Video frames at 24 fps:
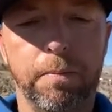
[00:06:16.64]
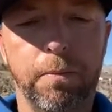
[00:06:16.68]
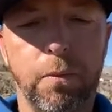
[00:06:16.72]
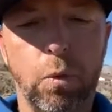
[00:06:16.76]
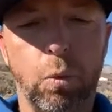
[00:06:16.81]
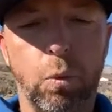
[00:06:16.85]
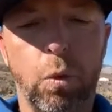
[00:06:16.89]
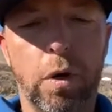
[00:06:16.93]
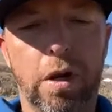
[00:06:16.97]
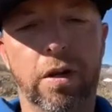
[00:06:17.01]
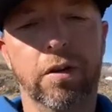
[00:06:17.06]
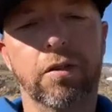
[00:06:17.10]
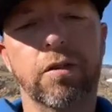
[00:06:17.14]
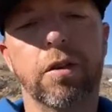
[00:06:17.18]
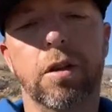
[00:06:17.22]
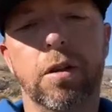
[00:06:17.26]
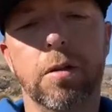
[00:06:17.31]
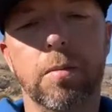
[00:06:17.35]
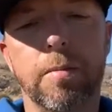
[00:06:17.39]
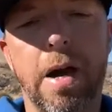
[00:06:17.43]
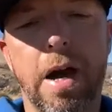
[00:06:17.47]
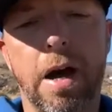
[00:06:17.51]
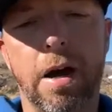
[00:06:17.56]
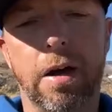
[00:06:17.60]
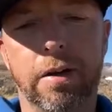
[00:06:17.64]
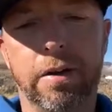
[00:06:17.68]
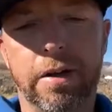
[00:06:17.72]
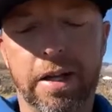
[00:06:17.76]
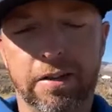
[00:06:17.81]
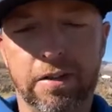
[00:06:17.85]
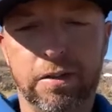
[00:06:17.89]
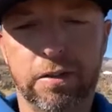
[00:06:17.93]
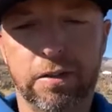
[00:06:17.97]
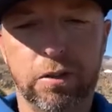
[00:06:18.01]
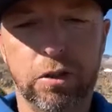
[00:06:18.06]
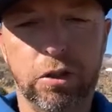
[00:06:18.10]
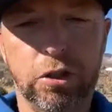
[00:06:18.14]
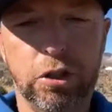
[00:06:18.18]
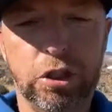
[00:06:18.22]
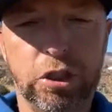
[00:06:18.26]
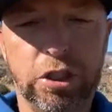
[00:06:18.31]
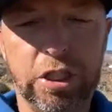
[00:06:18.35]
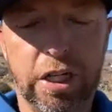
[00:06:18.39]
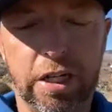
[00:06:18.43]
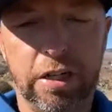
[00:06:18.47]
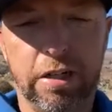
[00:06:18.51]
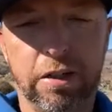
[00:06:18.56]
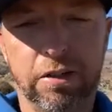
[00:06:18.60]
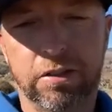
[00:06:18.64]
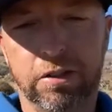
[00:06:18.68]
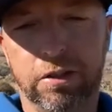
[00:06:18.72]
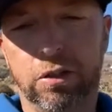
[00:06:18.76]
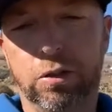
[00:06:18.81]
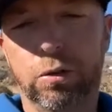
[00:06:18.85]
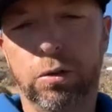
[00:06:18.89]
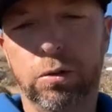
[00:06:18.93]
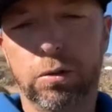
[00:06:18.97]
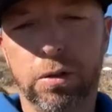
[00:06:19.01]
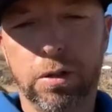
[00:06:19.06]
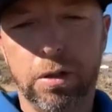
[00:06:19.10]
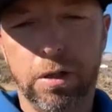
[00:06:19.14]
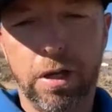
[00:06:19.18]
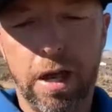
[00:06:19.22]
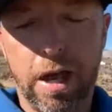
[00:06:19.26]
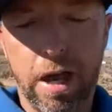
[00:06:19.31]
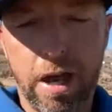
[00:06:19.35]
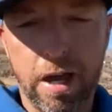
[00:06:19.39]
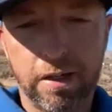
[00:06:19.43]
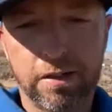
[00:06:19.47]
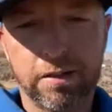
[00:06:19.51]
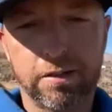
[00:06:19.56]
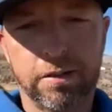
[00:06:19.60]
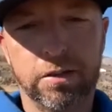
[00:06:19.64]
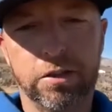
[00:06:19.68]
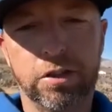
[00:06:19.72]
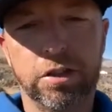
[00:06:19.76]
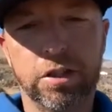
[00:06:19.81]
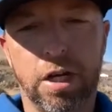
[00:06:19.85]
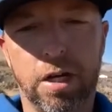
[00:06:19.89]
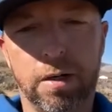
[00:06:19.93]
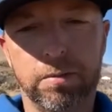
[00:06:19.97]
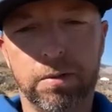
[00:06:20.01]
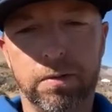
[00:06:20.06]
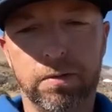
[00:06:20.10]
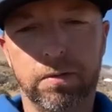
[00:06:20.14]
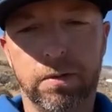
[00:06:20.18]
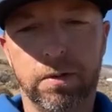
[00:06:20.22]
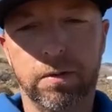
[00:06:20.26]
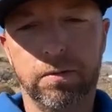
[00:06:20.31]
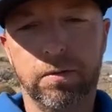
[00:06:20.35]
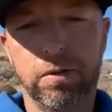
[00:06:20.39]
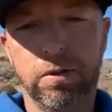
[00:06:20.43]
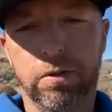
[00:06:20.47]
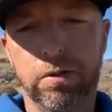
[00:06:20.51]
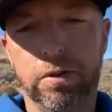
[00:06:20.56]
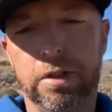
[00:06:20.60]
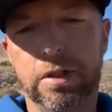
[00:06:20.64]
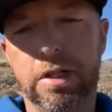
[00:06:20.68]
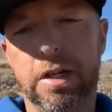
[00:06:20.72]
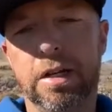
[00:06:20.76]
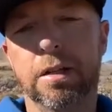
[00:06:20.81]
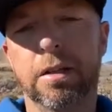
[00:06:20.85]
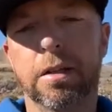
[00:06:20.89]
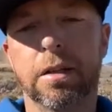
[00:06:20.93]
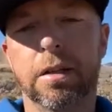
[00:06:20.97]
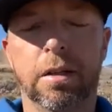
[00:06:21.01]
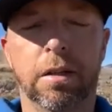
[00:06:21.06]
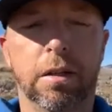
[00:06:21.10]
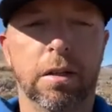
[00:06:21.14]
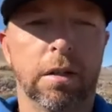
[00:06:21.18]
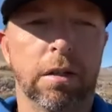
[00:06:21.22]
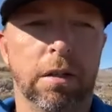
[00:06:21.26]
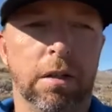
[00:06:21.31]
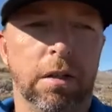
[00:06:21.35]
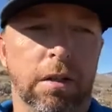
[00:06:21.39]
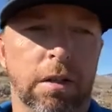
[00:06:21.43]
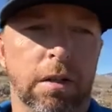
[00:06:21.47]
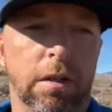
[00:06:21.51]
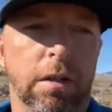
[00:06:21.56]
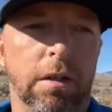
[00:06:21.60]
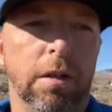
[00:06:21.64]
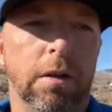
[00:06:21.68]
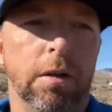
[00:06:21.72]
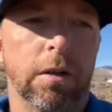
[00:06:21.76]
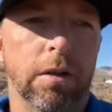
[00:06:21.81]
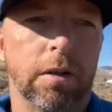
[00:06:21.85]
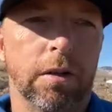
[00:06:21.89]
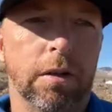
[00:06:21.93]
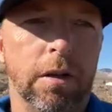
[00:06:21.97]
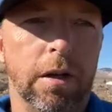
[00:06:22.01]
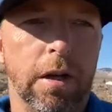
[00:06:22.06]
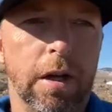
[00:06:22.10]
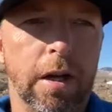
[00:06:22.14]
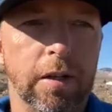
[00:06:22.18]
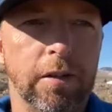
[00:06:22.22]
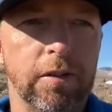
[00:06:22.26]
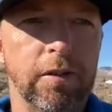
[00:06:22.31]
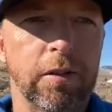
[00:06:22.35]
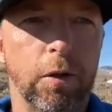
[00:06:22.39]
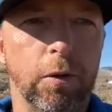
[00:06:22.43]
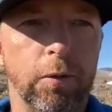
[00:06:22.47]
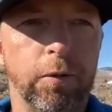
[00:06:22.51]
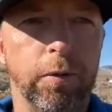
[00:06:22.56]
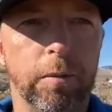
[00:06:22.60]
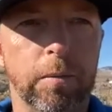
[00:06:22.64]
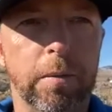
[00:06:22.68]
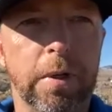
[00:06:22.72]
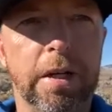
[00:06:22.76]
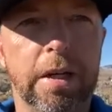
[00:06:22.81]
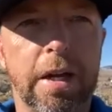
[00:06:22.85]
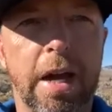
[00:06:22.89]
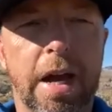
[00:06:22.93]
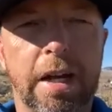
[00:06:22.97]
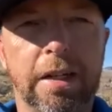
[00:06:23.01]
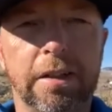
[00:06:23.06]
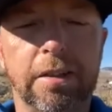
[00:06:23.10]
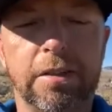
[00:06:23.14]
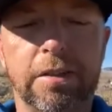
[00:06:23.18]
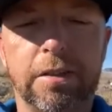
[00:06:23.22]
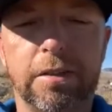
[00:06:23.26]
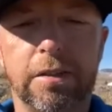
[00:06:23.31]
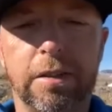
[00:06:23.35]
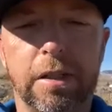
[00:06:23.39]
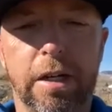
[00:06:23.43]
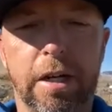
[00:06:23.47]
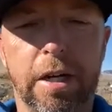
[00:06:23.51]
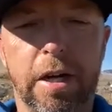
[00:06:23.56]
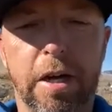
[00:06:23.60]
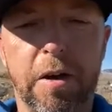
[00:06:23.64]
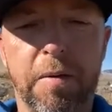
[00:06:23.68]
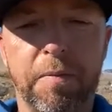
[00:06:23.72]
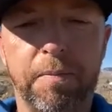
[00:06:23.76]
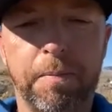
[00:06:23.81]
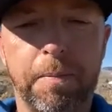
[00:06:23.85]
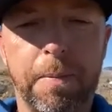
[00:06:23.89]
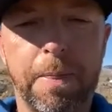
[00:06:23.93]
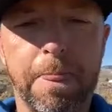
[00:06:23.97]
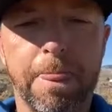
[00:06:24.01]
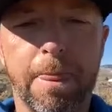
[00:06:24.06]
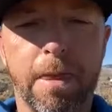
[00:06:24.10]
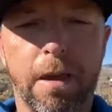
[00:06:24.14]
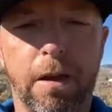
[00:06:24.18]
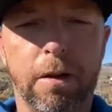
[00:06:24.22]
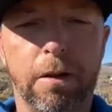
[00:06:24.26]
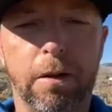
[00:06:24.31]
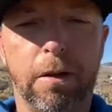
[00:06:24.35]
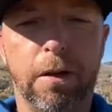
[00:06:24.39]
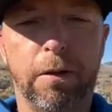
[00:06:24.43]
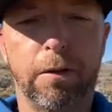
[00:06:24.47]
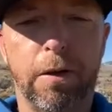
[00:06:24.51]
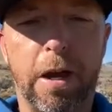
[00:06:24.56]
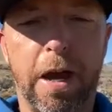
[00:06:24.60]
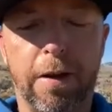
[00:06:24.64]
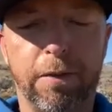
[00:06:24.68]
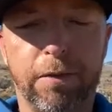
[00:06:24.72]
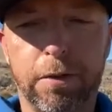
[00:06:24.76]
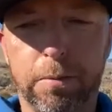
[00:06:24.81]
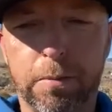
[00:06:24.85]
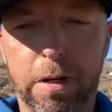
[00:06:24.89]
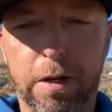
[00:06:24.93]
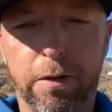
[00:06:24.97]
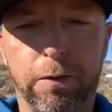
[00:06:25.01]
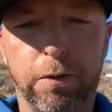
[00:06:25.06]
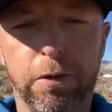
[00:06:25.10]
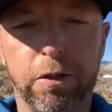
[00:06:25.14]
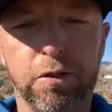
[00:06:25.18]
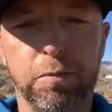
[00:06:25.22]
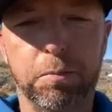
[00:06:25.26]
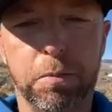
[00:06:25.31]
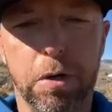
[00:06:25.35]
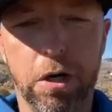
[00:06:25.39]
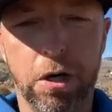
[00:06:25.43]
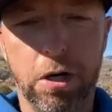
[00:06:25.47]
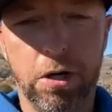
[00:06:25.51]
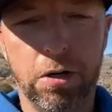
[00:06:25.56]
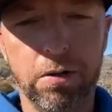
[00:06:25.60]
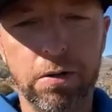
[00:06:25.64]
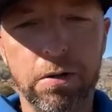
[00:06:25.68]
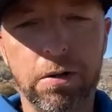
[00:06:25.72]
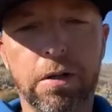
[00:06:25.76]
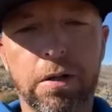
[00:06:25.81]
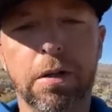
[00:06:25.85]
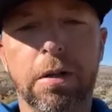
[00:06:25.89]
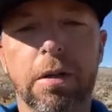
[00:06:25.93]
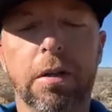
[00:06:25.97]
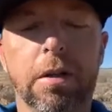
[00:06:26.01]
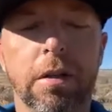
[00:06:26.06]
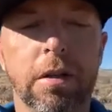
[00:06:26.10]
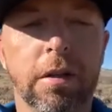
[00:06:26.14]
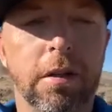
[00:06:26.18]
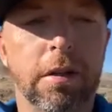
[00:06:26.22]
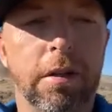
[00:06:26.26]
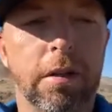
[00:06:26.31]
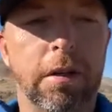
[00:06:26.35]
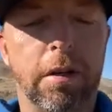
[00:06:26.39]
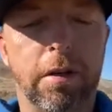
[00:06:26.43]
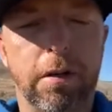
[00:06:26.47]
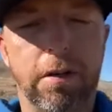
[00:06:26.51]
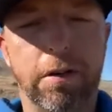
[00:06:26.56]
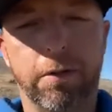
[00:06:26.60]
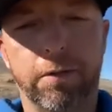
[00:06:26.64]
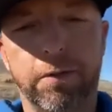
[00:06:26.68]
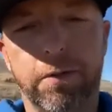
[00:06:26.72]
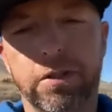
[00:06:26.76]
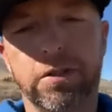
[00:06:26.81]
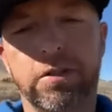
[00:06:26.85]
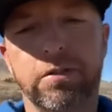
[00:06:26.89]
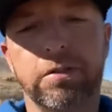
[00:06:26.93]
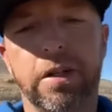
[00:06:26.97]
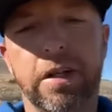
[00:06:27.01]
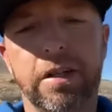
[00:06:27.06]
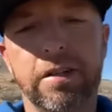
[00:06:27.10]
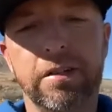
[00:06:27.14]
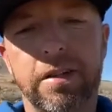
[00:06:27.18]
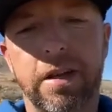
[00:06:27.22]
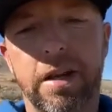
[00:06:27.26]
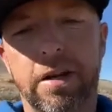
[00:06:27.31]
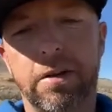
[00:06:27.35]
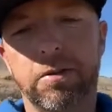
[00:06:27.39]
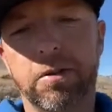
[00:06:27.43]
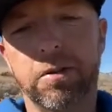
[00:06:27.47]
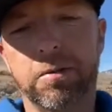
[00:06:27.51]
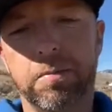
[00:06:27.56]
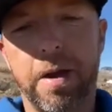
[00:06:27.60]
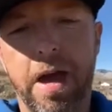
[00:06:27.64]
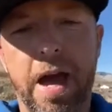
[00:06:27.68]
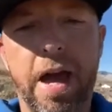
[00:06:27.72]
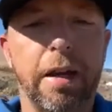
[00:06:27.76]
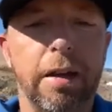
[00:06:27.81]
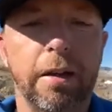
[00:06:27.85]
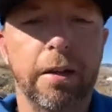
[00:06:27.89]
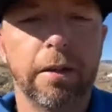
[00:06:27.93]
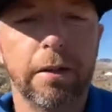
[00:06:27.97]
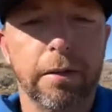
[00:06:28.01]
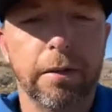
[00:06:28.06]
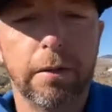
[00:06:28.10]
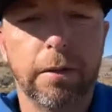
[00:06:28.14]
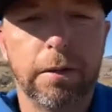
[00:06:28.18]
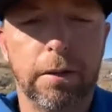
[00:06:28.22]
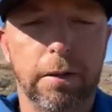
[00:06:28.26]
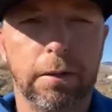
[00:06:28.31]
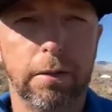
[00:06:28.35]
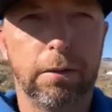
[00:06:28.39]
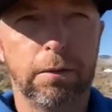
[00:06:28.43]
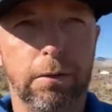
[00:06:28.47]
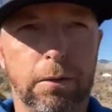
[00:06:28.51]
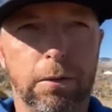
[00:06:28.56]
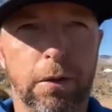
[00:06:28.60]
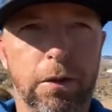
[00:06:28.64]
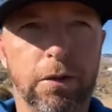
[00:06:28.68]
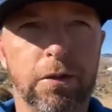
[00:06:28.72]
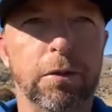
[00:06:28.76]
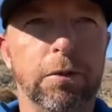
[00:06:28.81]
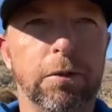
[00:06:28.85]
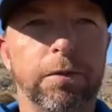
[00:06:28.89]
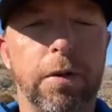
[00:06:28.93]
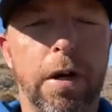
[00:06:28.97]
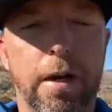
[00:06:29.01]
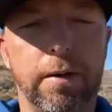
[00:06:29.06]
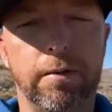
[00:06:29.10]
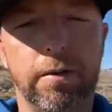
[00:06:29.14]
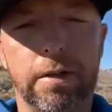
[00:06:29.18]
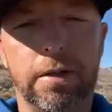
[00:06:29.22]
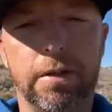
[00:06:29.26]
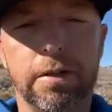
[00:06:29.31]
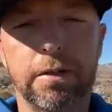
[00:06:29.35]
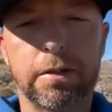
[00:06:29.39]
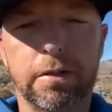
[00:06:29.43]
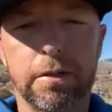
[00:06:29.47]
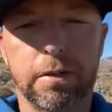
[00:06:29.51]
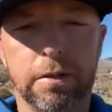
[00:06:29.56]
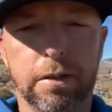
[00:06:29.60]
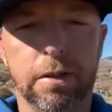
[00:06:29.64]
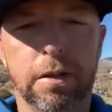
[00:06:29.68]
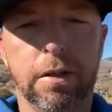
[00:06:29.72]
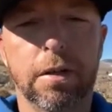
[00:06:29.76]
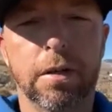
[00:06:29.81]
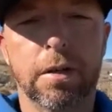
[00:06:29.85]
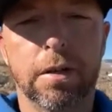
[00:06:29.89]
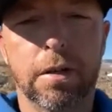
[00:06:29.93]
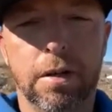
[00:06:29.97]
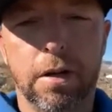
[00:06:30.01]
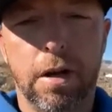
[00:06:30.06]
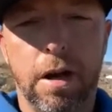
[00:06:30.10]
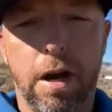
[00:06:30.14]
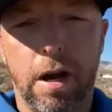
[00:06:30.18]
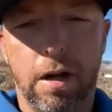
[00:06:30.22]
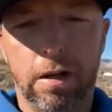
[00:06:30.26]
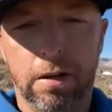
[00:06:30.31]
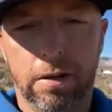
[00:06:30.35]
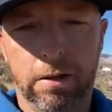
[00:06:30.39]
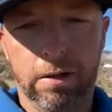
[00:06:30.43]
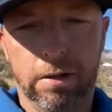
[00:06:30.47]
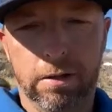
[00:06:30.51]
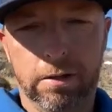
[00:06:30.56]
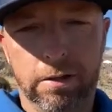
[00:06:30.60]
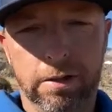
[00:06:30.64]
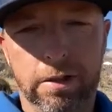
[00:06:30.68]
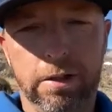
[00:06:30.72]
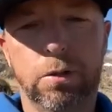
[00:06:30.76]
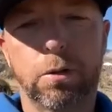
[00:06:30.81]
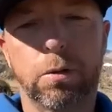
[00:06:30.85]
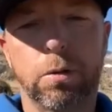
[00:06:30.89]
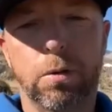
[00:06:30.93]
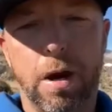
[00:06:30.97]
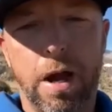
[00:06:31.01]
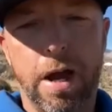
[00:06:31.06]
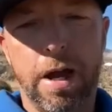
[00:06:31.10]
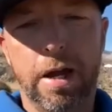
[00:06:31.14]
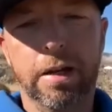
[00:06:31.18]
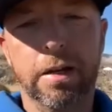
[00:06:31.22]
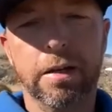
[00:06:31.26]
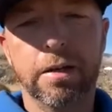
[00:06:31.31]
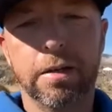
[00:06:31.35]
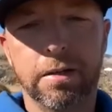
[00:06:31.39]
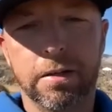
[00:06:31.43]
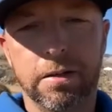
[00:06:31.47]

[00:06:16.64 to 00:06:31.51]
what it's all about. And that's Jay does an excellent job of doing that. So for me, yeah, just after my first moto of the first race that I was back in close to 5 years, I literally cried.